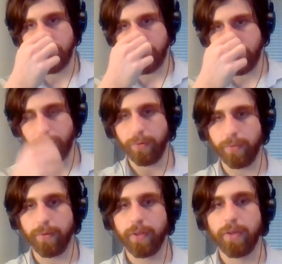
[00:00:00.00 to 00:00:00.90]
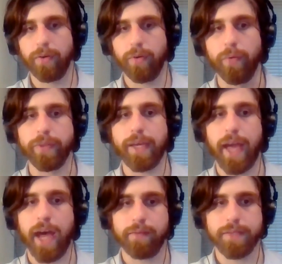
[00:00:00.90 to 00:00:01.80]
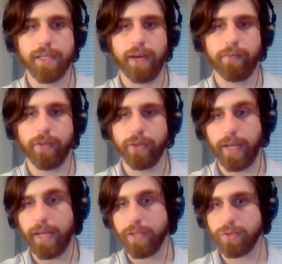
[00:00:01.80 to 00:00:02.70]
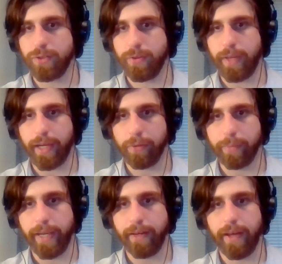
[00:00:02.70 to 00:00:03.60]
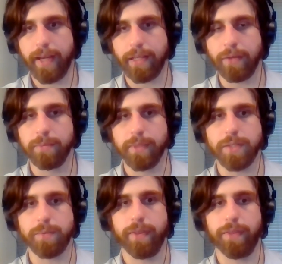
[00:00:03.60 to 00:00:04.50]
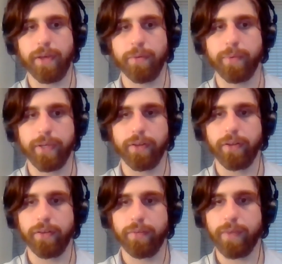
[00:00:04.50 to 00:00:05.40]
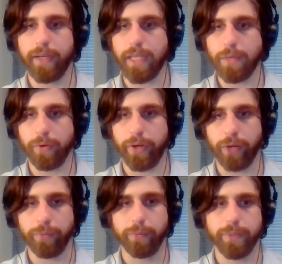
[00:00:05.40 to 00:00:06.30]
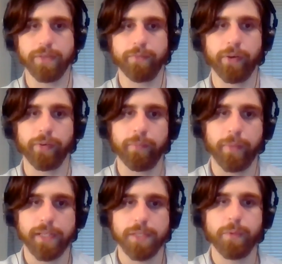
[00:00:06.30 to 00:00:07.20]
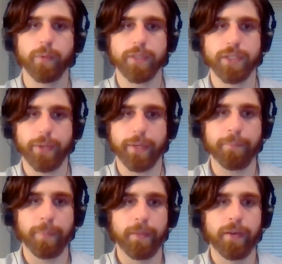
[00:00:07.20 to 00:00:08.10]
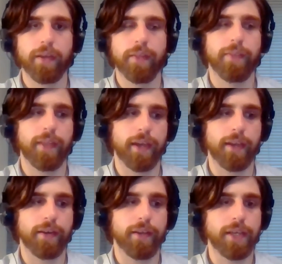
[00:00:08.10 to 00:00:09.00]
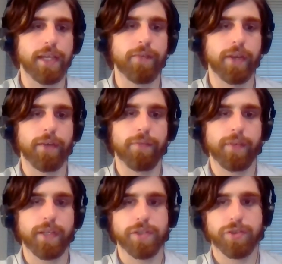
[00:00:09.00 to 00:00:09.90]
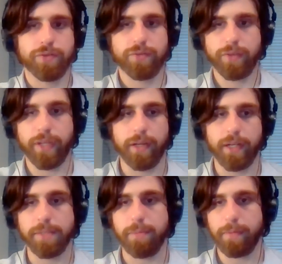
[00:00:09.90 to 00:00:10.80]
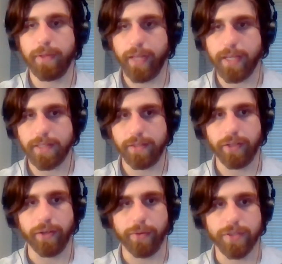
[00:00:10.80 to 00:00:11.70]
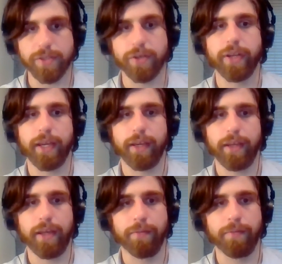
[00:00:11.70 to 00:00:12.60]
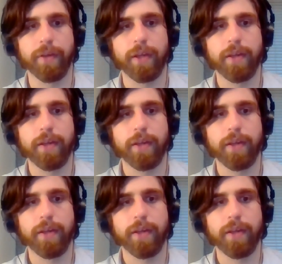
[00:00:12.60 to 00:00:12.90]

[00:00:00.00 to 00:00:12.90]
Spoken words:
to only apps that have a good answer to that counterplan, i.e. ones with a real Fed key warrant, a real reason the federal government has to be the one to do it, then even if it is, then it is maybe less, concerning if